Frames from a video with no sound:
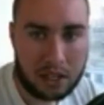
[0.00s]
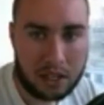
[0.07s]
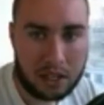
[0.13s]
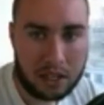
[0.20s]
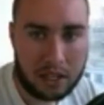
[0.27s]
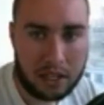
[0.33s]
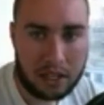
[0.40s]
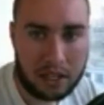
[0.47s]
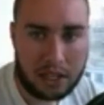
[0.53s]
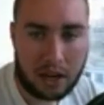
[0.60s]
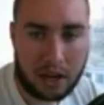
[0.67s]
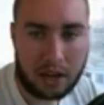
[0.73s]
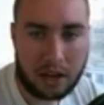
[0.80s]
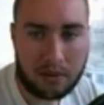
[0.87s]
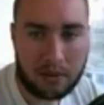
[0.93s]
is now
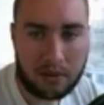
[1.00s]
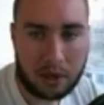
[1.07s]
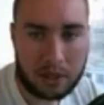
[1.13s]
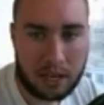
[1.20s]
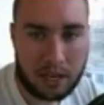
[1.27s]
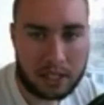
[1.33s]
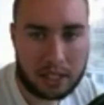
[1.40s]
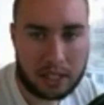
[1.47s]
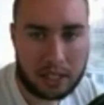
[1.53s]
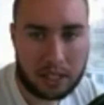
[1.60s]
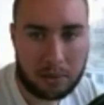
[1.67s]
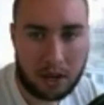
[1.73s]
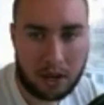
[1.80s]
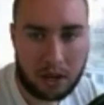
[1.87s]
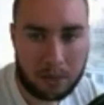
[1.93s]
confirmed an
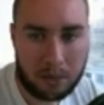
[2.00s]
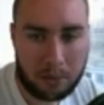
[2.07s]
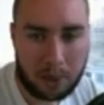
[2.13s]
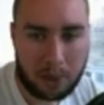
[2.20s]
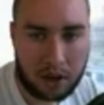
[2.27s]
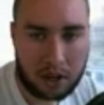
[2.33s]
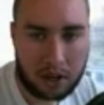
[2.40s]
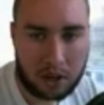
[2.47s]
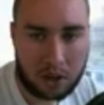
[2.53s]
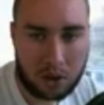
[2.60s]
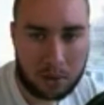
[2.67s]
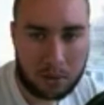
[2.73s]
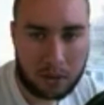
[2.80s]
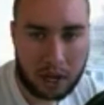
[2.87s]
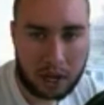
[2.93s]
ICT bearish order
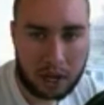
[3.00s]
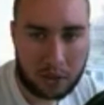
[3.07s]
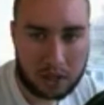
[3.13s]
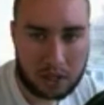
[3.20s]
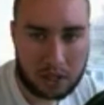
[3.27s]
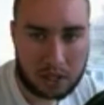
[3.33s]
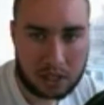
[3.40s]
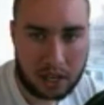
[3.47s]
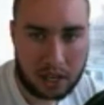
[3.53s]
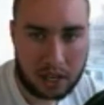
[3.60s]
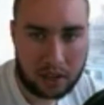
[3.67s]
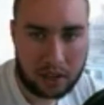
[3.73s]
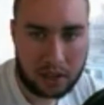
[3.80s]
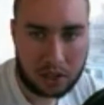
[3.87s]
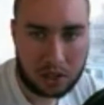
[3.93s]
block once this candle
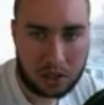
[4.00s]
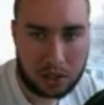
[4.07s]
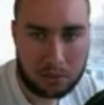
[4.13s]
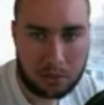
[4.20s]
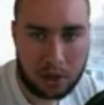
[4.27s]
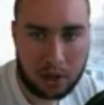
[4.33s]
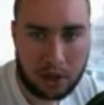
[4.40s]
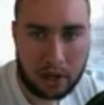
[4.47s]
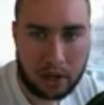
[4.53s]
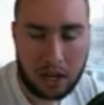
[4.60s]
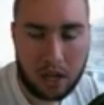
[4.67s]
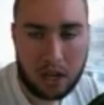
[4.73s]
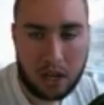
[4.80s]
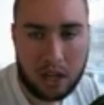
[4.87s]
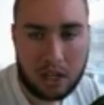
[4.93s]
here closed below it.
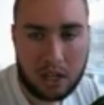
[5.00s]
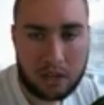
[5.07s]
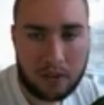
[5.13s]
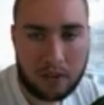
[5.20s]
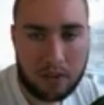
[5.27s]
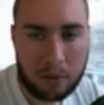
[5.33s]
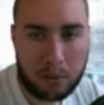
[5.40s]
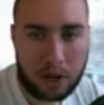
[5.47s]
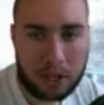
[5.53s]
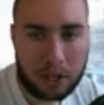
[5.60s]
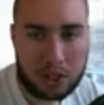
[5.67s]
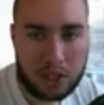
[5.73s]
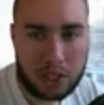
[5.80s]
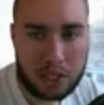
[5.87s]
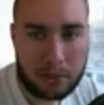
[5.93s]
So if the market
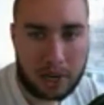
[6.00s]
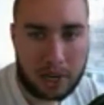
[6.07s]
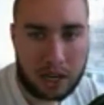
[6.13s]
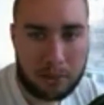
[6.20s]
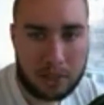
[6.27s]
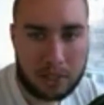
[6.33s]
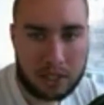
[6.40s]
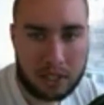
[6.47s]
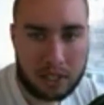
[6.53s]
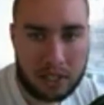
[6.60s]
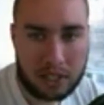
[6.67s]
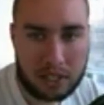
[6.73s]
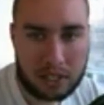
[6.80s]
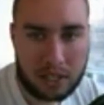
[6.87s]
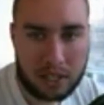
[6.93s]
trades back up into
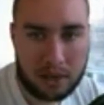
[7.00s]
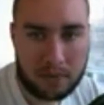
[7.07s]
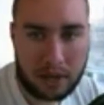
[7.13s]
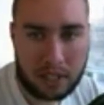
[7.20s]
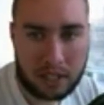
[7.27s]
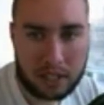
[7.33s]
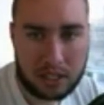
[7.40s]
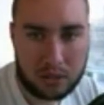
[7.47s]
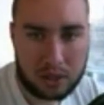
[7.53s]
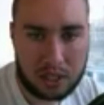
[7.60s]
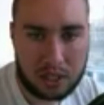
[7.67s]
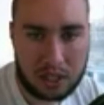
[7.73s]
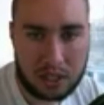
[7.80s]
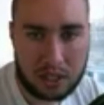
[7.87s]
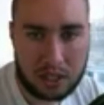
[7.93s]
this and finds some
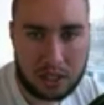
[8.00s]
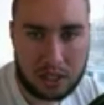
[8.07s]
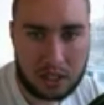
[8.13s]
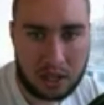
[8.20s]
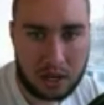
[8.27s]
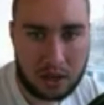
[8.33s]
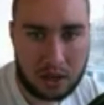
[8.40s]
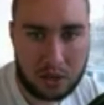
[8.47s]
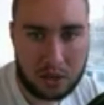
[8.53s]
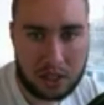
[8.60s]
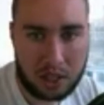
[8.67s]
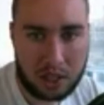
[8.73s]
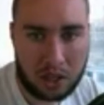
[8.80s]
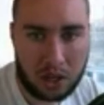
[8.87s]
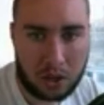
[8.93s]
resistance, we see
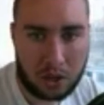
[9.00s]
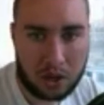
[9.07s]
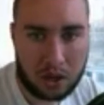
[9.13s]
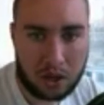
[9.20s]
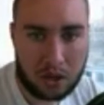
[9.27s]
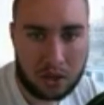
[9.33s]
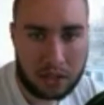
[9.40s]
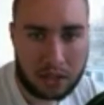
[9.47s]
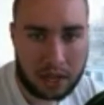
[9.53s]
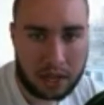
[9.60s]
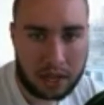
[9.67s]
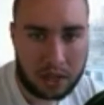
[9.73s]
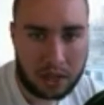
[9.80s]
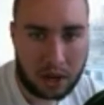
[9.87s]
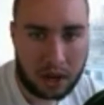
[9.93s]
lower lows and
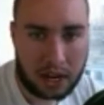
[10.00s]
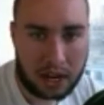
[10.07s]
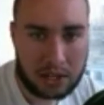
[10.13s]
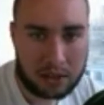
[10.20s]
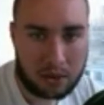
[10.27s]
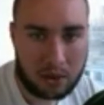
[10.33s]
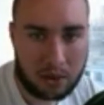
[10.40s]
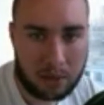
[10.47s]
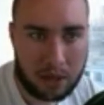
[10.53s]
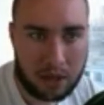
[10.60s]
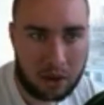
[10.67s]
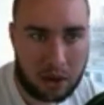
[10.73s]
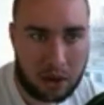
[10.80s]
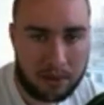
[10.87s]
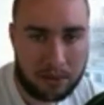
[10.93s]
lower highs forming
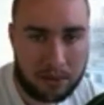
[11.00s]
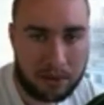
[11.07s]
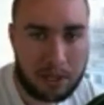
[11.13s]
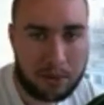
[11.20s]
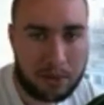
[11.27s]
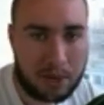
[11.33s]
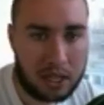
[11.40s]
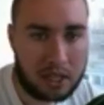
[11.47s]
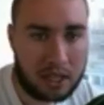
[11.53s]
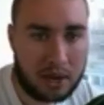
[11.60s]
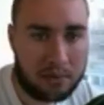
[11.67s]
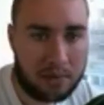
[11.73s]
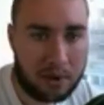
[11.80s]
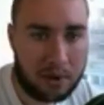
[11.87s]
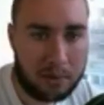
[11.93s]
on a 15-minute time
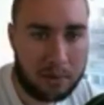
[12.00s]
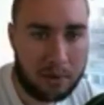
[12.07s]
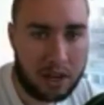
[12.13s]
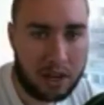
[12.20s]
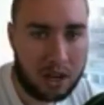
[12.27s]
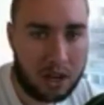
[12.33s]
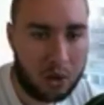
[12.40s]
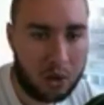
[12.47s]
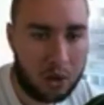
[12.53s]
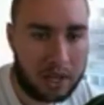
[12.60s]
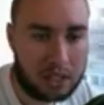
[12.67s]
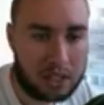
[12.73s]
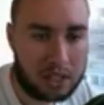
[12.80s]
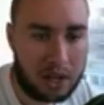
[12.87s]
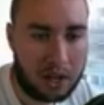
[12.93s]
frame, we could
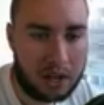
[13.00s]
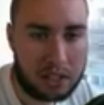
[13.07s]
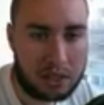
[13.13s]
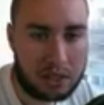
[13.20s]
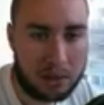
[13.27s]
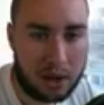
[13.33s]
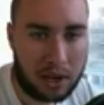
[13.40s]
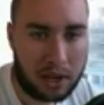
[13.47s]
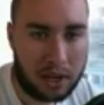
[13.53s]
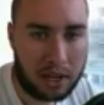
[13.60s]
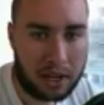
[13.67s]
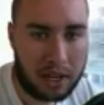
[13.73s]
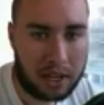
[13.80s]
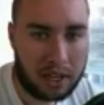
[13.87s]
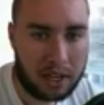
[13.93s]
sell this market,
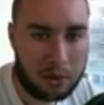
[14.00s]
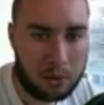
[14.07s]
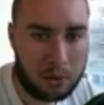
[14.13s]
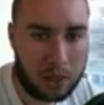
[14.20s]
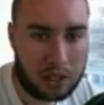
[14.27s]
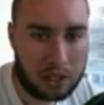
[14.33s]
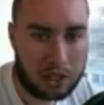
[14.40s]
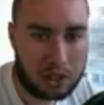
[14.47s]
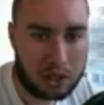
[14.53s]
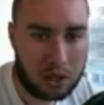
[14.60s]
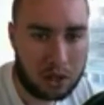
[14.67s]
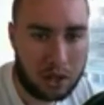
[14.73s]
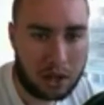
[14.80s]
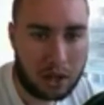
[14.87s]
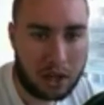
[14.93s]
and then we can just look